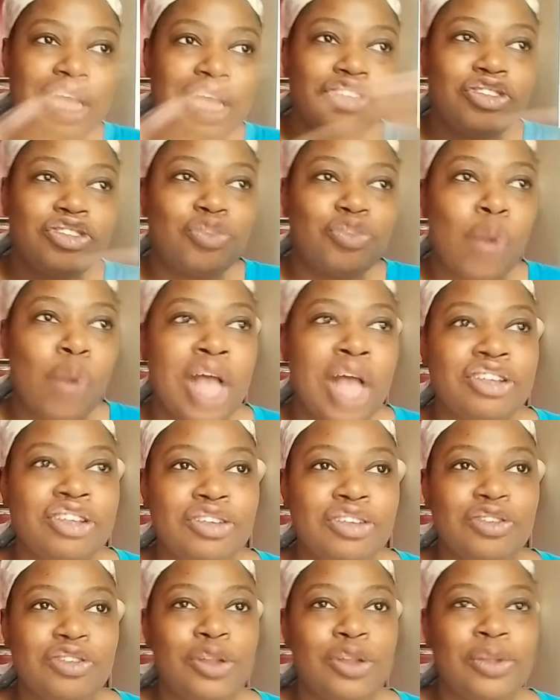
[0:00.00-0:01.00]
just watch
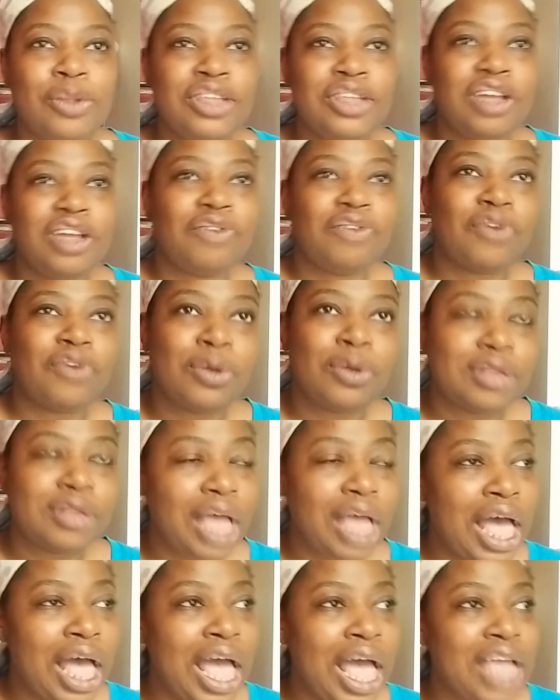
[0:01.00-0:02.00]
it slowly
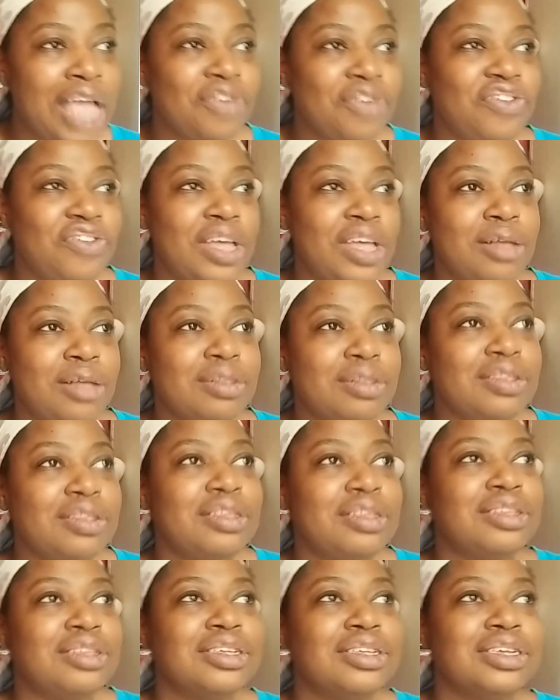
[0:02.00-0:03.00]
unfold. I
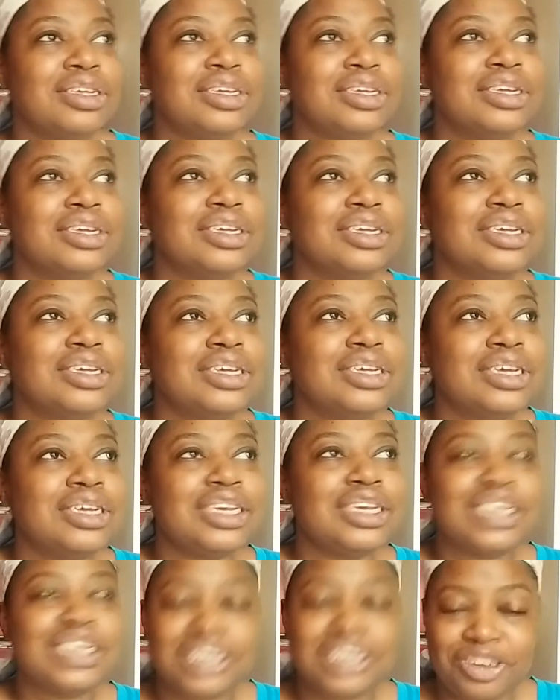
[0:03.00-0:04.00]
felt
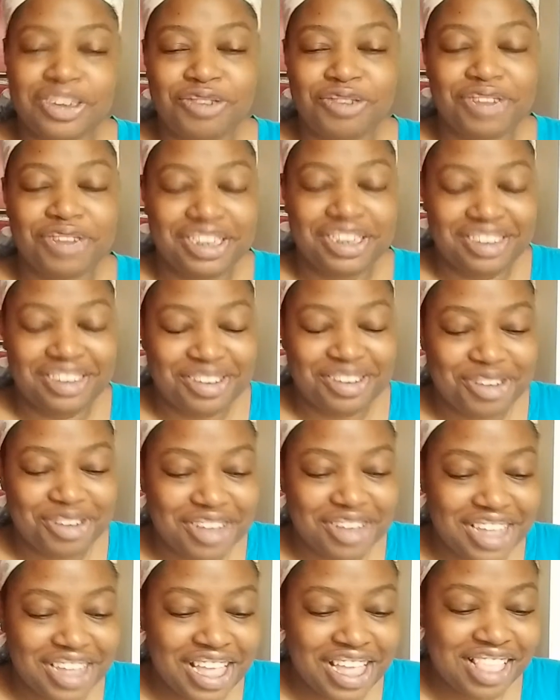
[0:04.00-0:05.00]

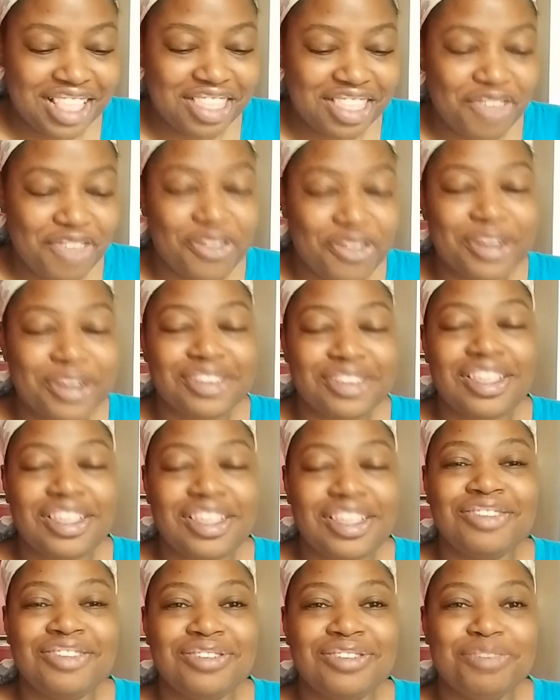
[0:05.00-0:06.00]
ignorant in the first
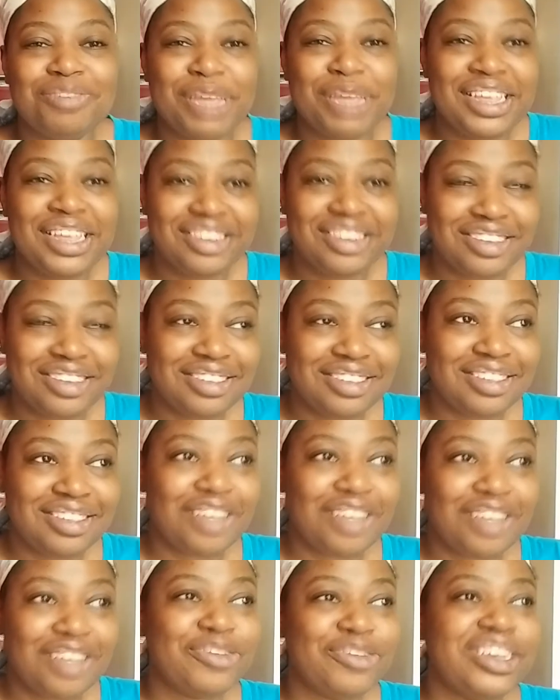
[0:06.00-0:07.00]
100 pages
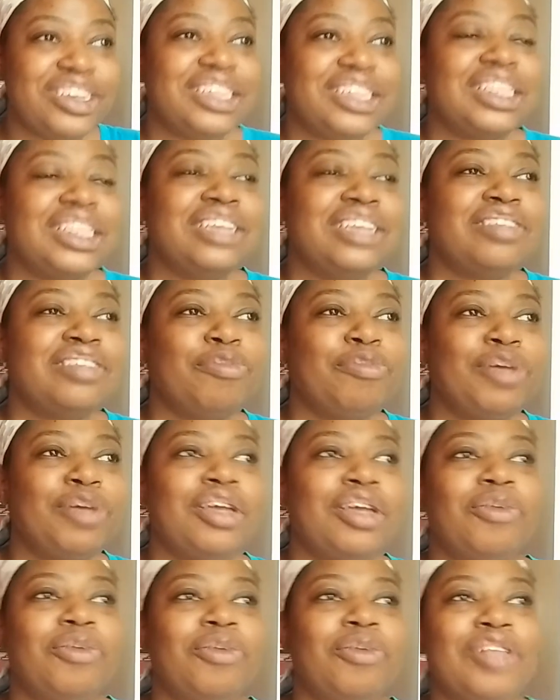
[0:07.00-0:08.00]
of reading this,
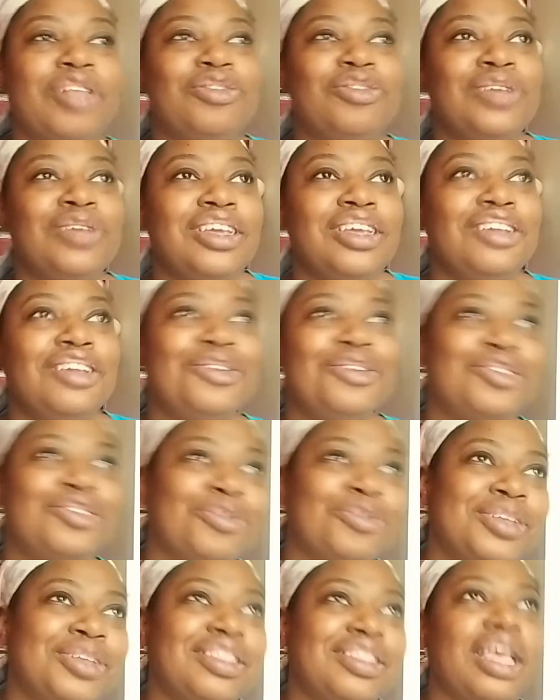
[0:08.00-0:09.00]
but once you get used
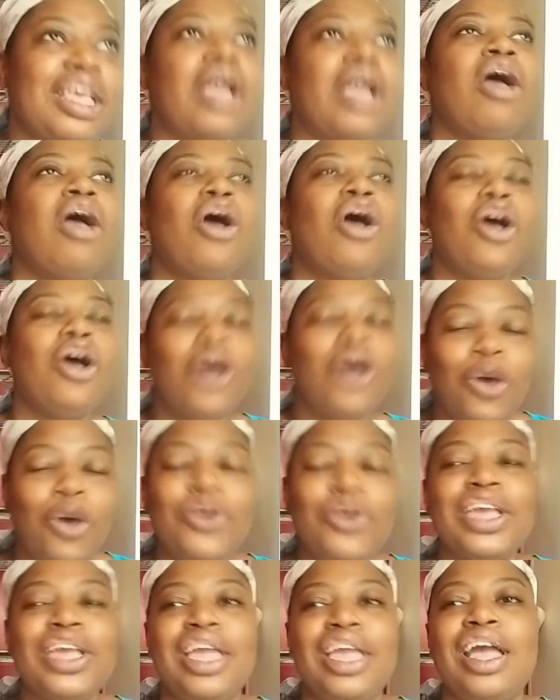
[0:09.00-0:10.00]
to it, it's like,
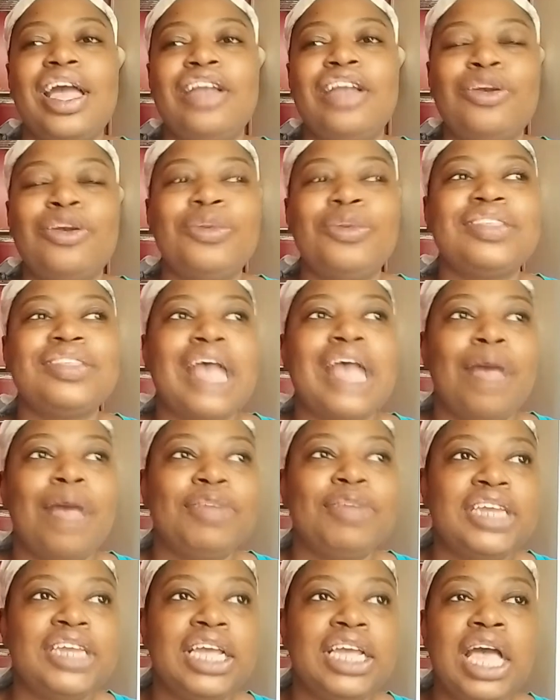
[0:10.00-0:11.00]
okay, I know what's
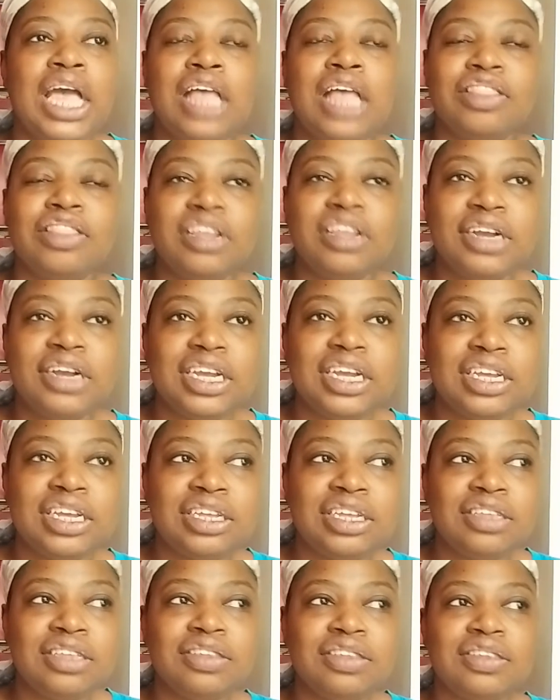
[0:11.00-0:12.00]
happening. There
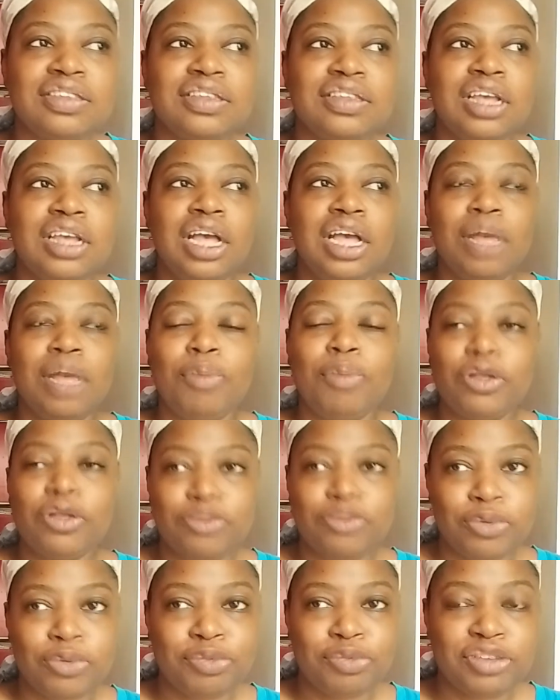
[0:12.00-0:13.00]
is
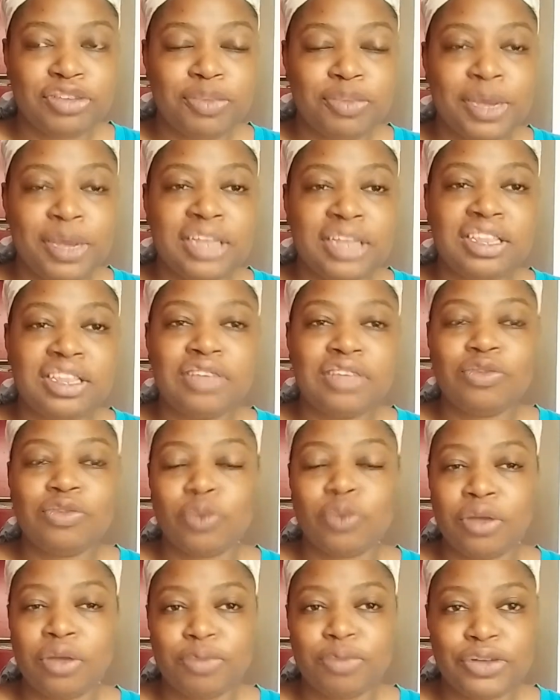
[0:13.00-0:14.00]
multiple perspectives.
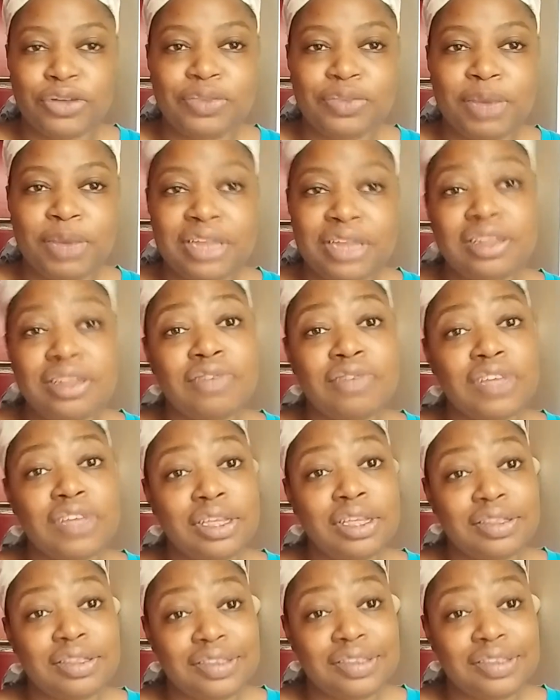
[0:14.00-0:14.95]
One perspective is